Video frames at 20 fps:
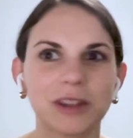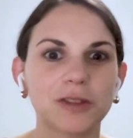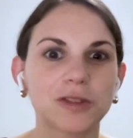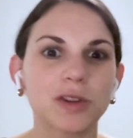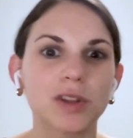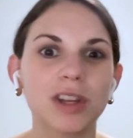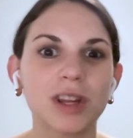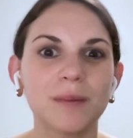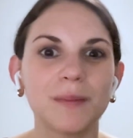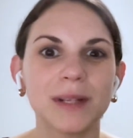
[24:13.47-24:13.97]
there's
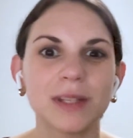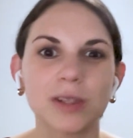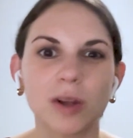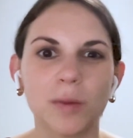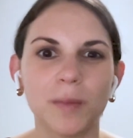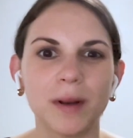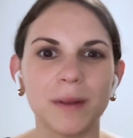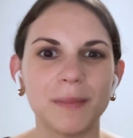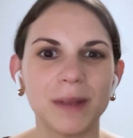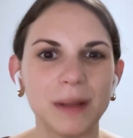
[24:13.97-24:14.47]
only going to be so
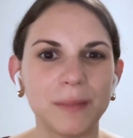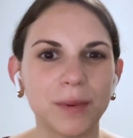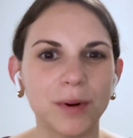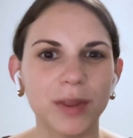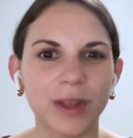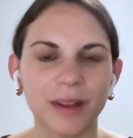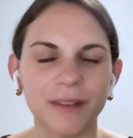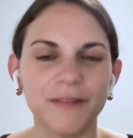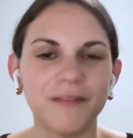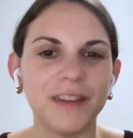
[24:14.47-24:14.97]
many people
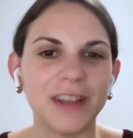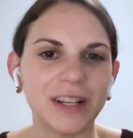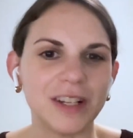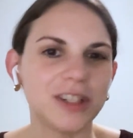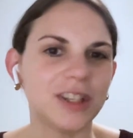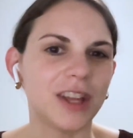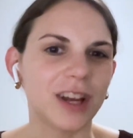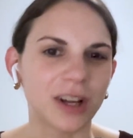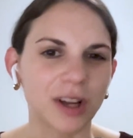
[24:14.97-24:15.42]
that fit into that